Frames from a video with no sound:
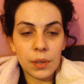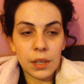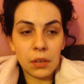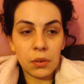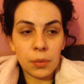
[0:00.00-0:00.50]
why they
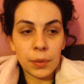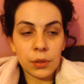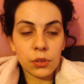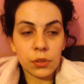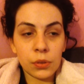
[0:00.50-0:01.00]
got
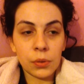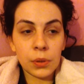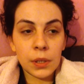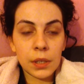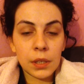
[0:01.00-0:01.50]
emotional.
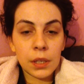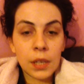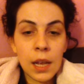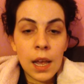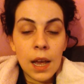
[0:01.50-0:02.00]

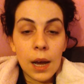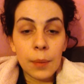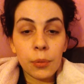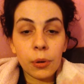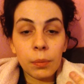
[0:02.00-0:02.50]

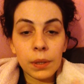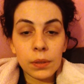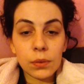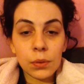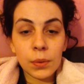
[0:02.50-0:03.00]
I'm probably
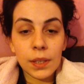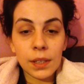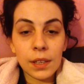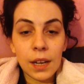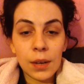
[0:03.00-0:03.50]
not
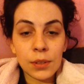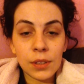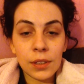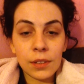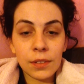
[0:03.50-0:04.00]
talking loud
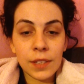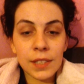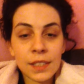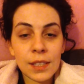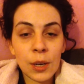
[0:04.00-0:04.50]
enough. They
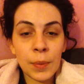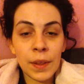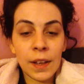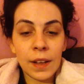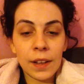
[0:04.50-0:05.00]
did tell me
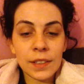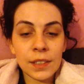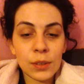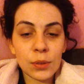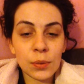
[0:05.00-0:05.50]
that I
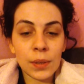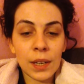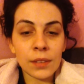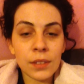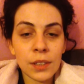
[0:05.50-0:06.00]
didn't talk
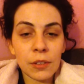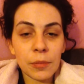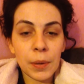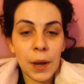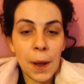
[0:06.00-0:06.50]
loud
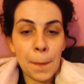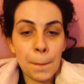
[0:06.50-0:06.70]
enough, but